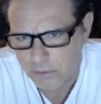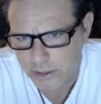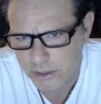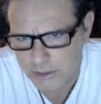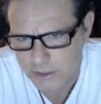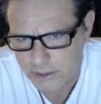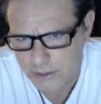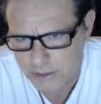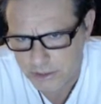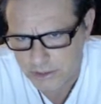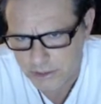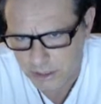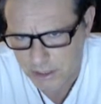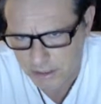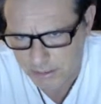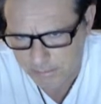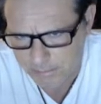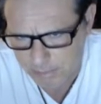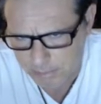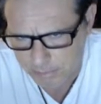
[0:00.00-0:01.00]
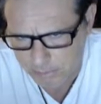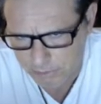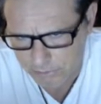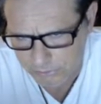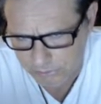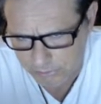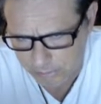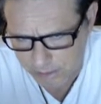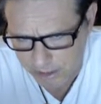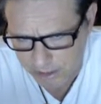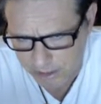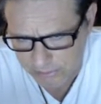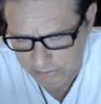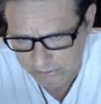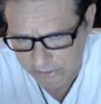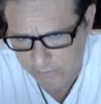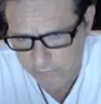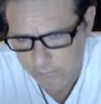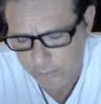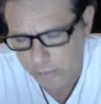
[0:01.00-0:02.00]
which is uh, proposed to be at
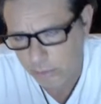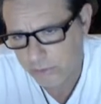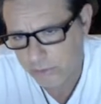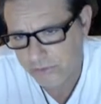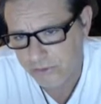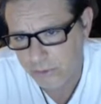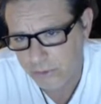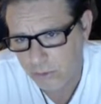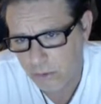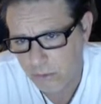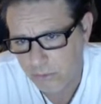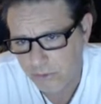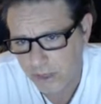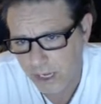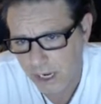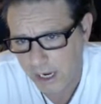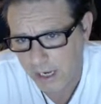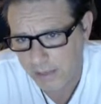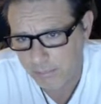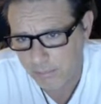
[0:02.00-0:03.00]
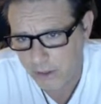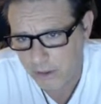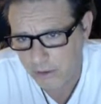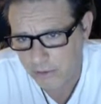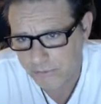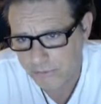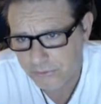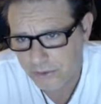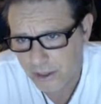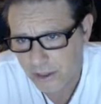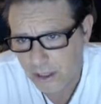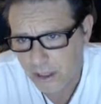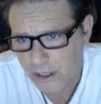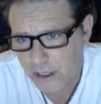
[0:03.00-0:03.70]
7.209 mills,